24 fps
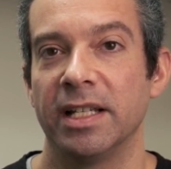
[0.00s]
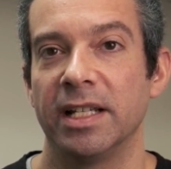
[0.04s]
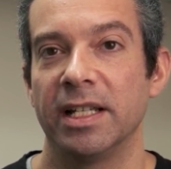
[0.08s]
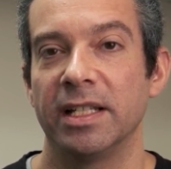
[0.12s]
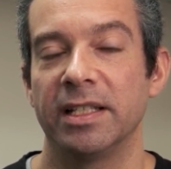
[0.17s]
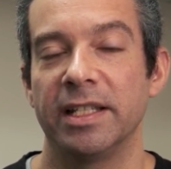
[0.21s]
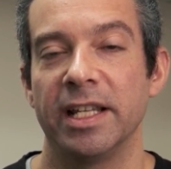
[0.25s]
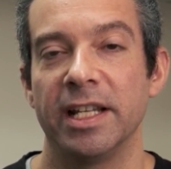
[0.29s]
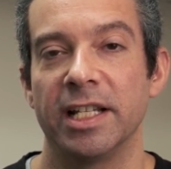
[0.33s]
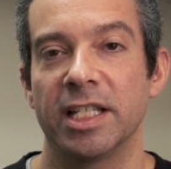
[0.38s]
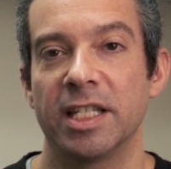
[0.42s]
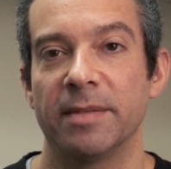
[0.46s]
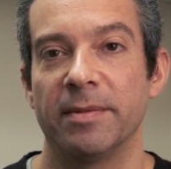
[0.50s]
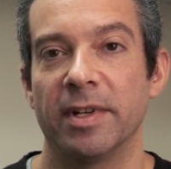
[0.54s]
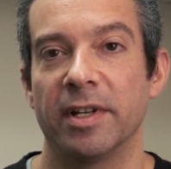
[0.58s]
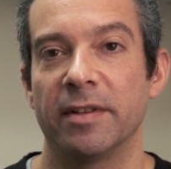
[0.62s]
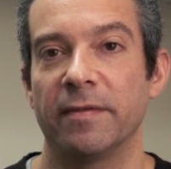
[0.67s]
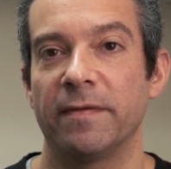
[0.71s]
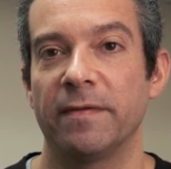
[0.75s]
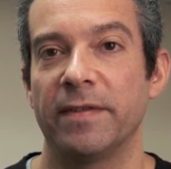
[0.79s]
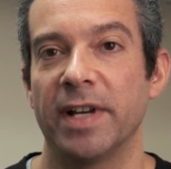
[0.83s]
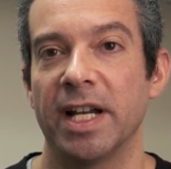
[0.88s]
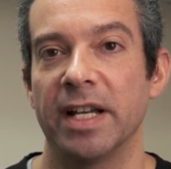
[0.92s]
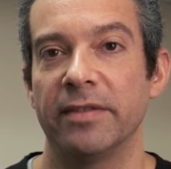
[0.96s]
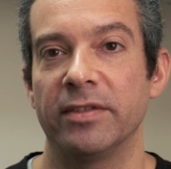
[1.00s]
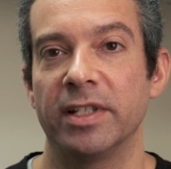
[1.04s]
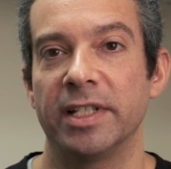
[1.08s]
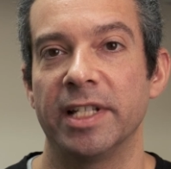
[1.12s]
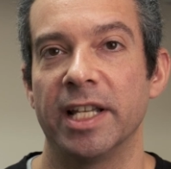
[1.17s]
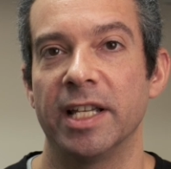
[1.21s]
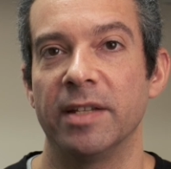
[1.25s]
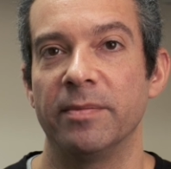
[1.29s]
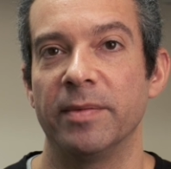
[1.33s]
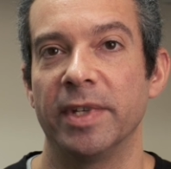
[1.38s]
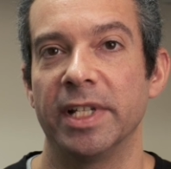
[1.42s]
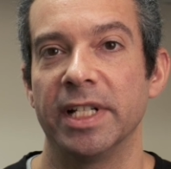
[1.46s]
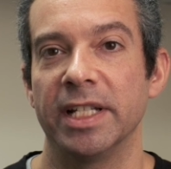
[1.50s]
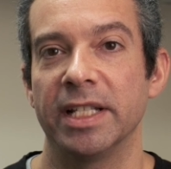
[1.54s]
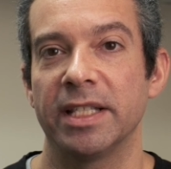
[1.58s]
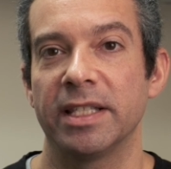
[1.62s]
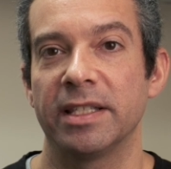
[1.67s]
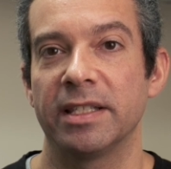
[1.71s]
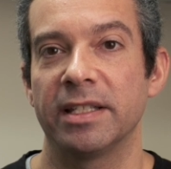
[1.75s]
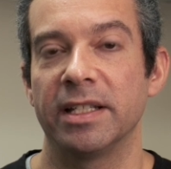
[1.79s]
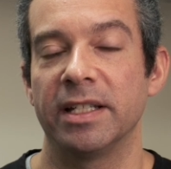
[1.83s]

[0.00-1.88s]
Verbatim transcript: It takes about five to 10 minutes.